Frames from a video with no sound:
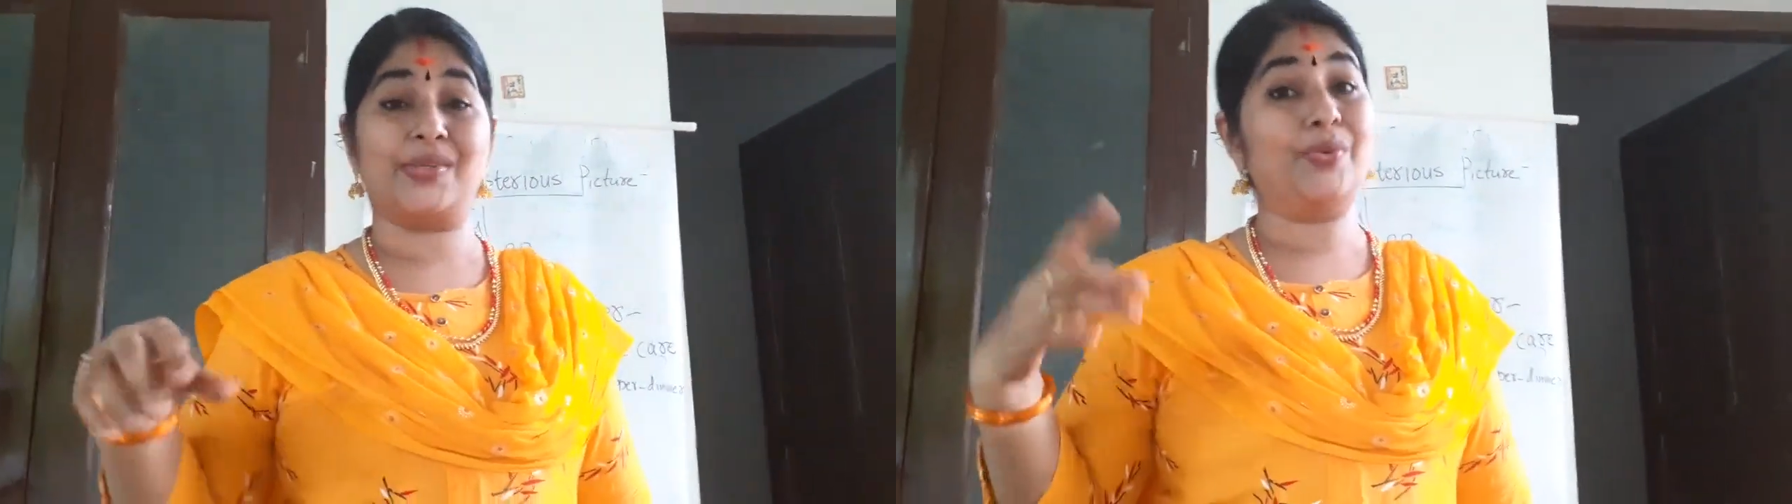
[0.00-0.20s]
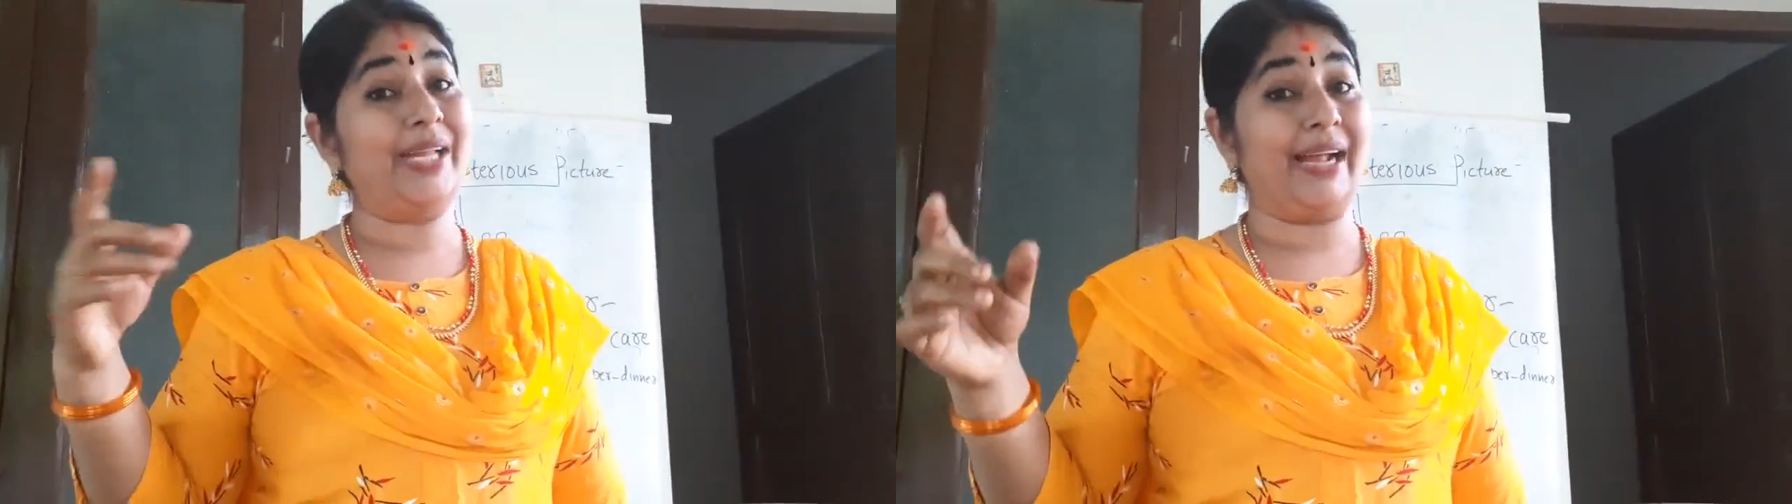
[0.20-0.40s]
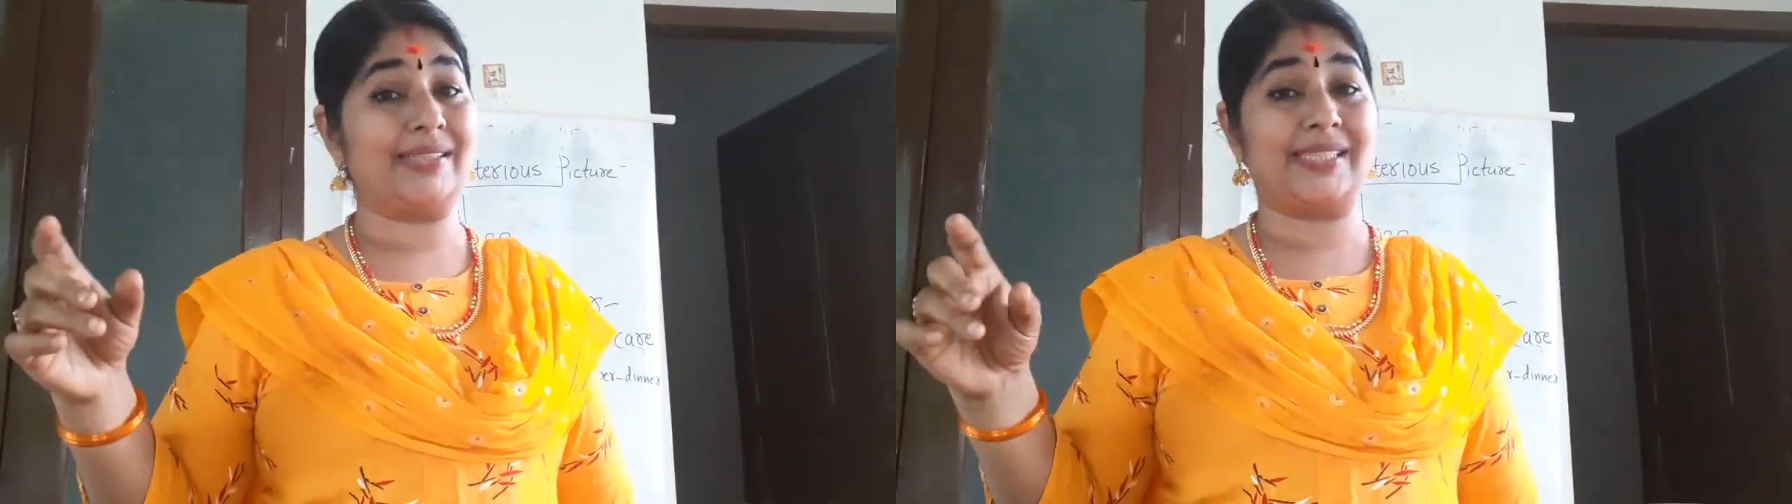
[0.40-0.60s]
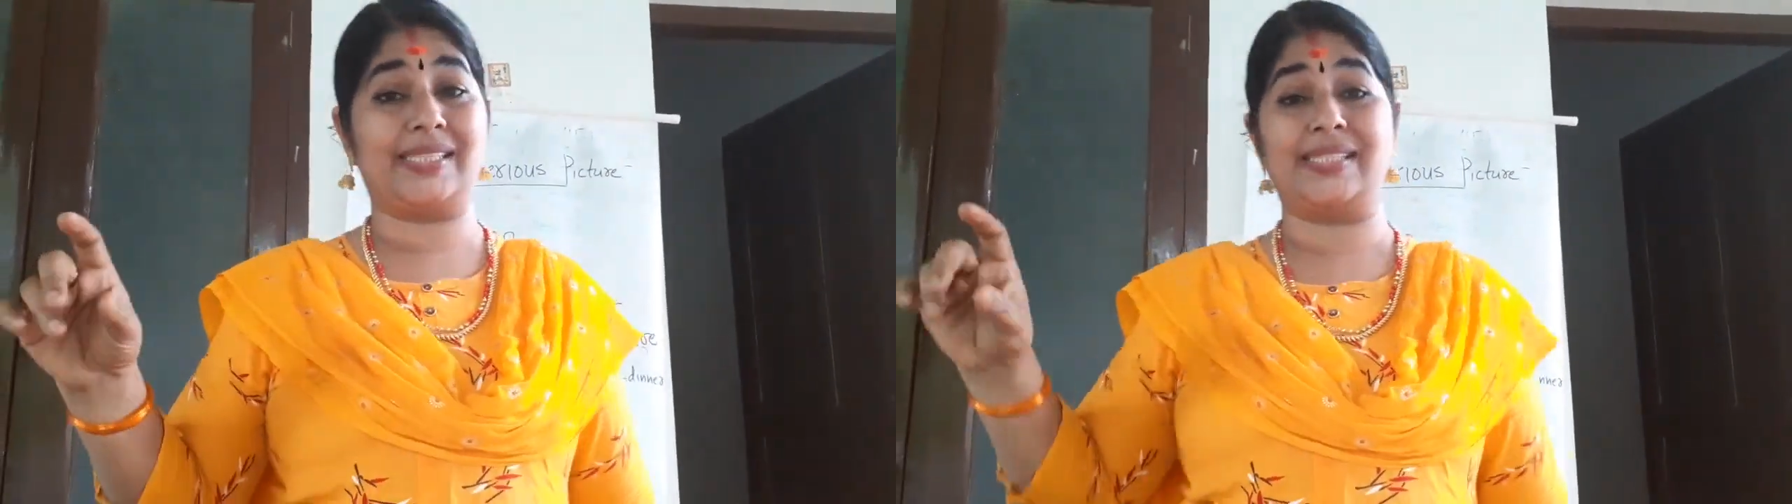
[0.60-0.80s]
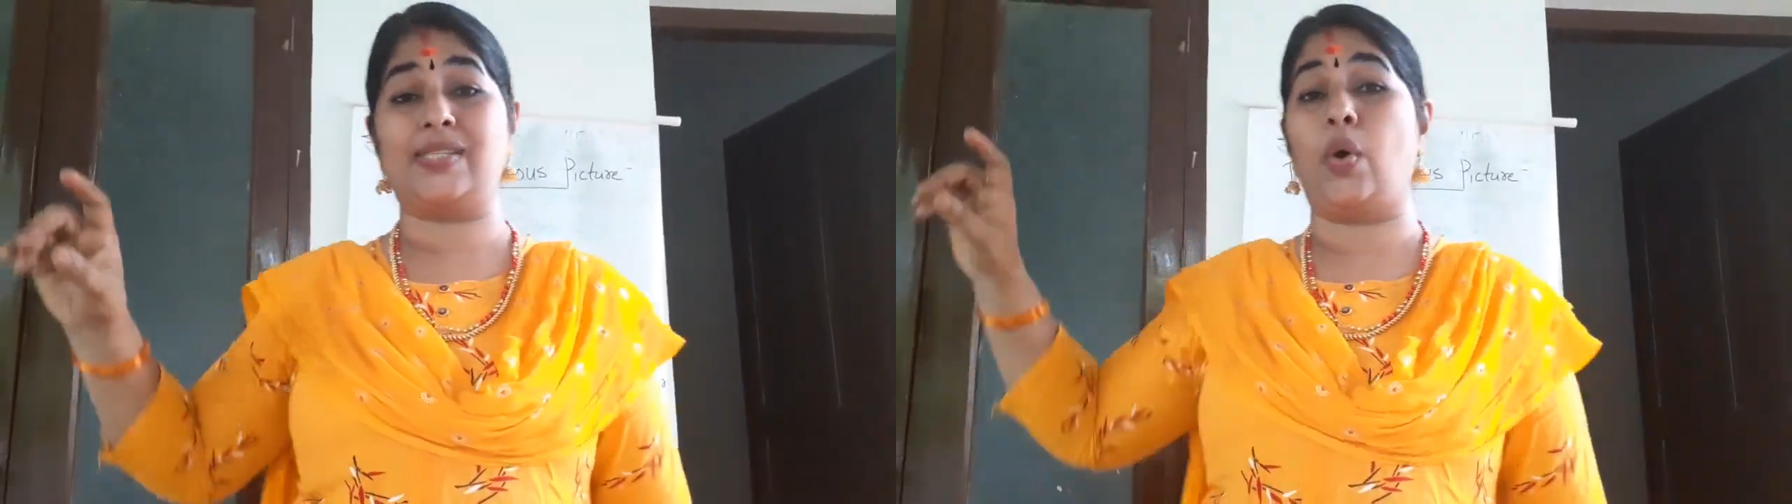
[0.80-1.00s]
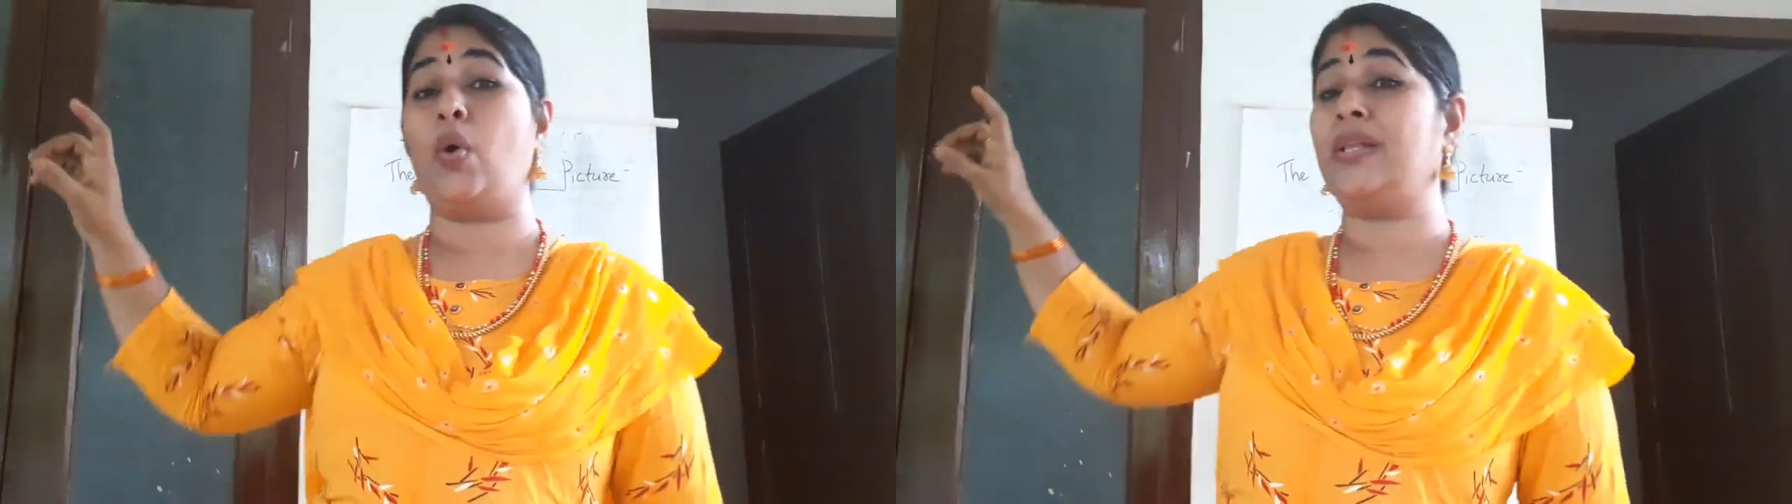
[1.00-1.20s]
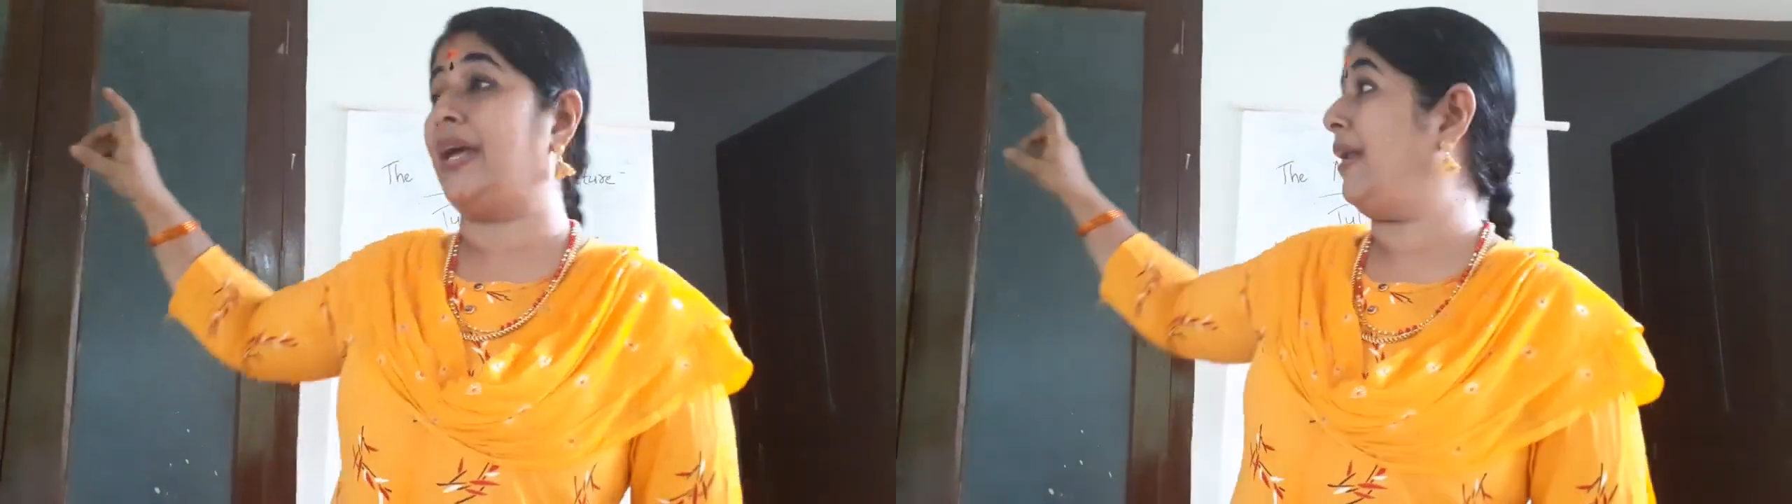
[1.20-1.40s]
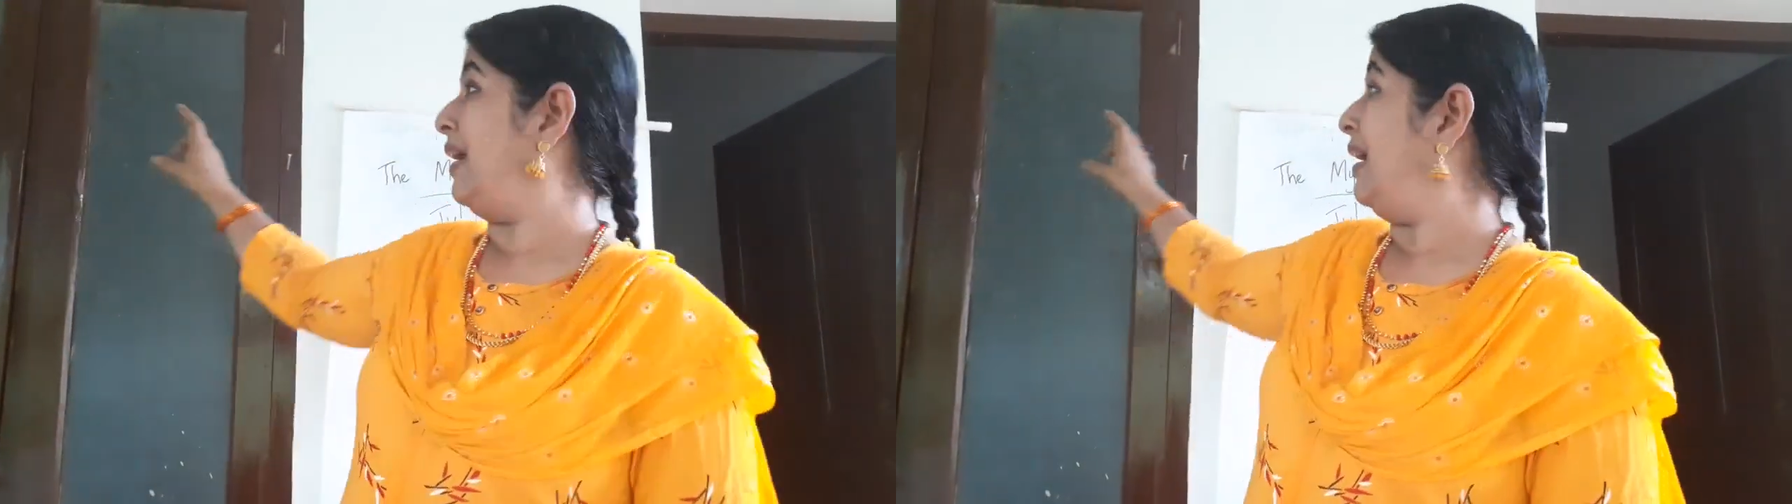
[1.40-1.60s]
good ancestors. All their